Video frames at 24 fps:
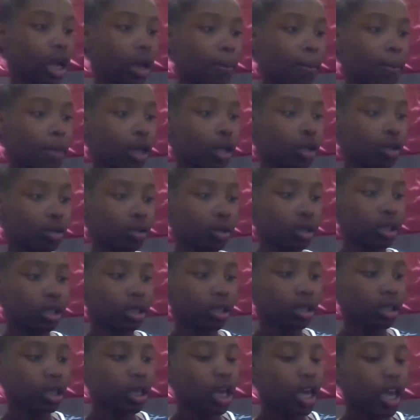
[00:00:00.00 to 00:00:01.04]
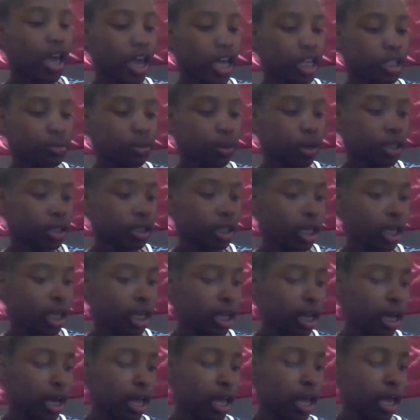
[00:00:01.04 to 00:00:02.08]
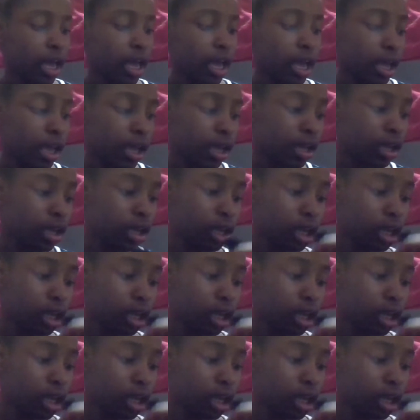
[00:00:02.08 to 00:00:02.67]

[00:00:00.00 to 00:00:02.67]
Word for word: got Mandarin Express, and I had